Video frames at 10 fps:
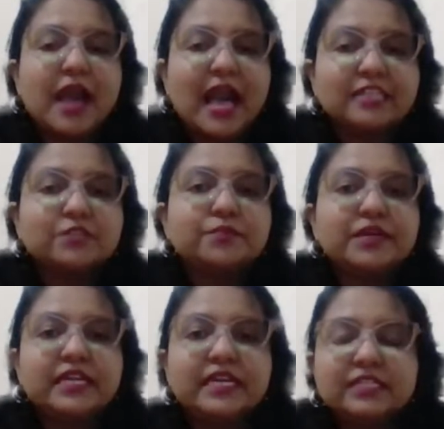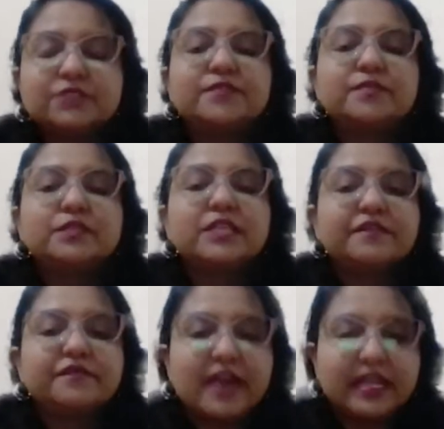as per his whims
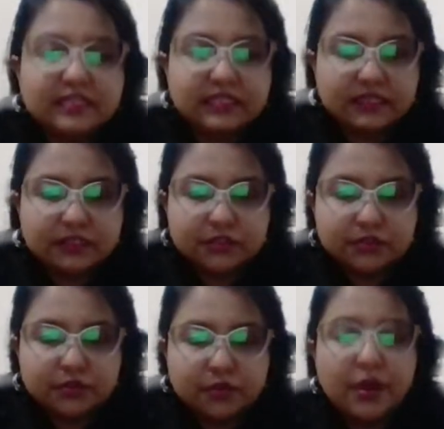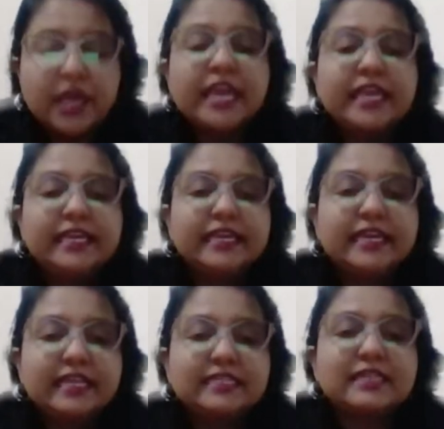and fancies. So he
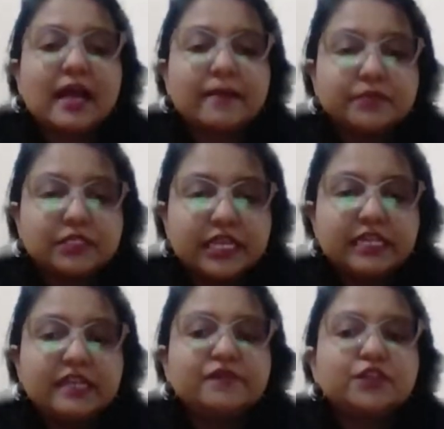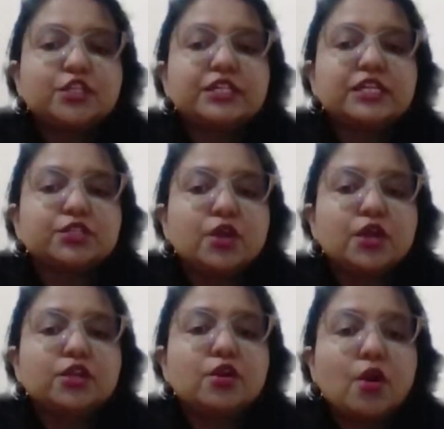gets upset if she does
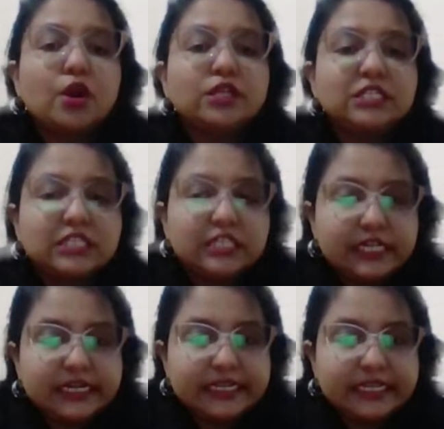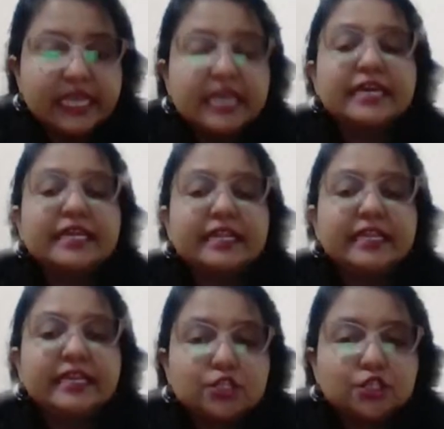not constantly
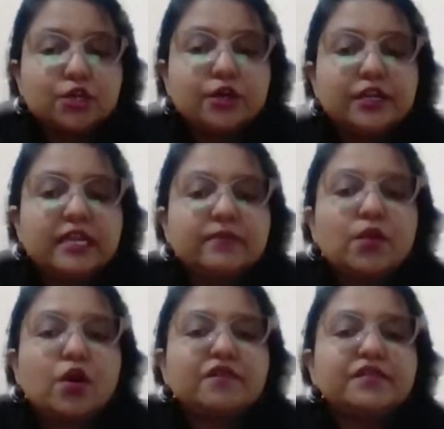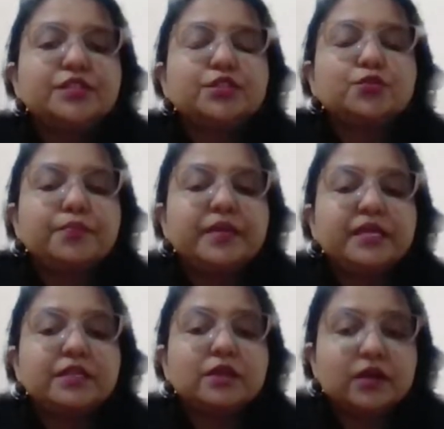reassure him of his
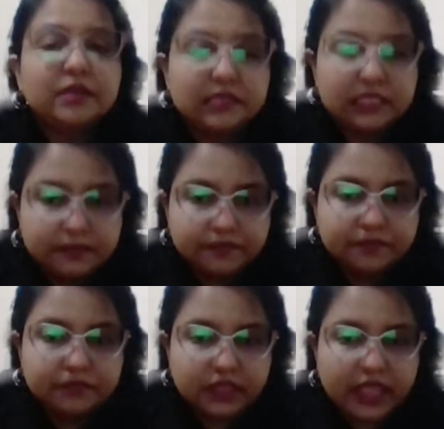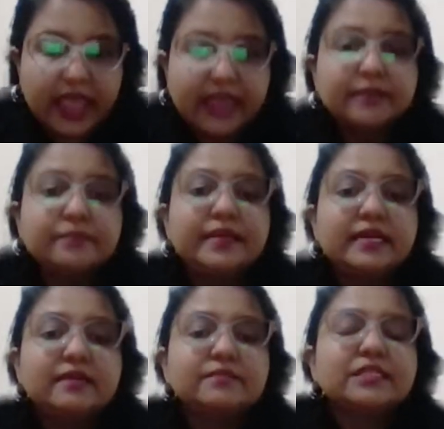superiority, and
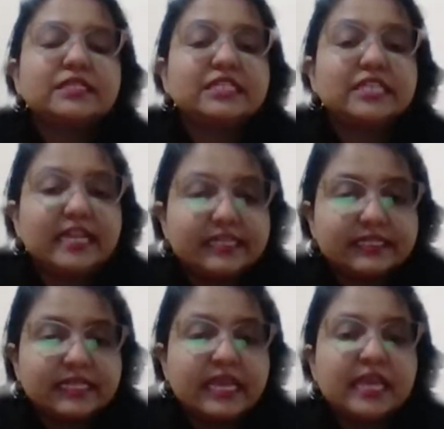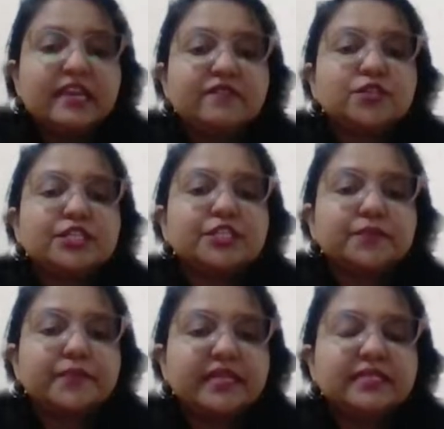becomes jealous if she
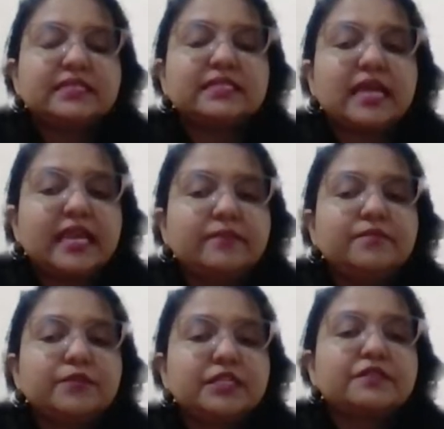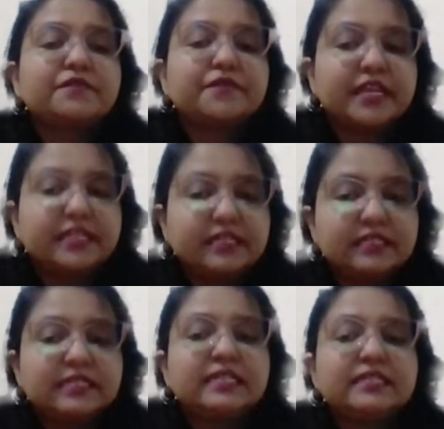spends time with
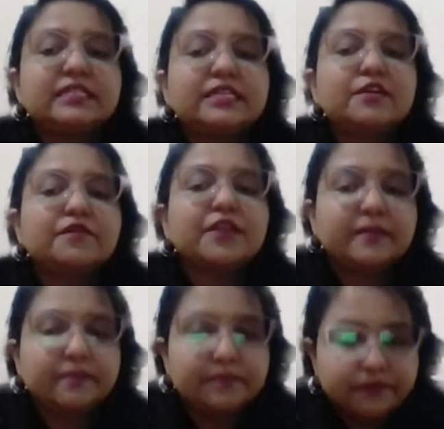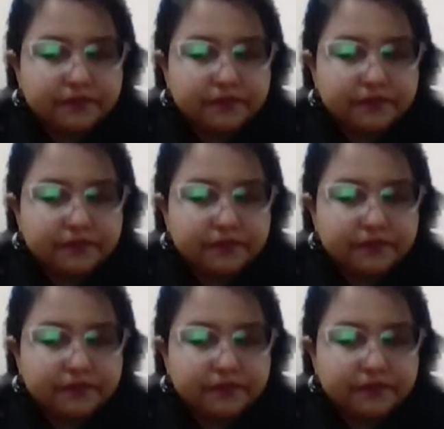friends instead of him.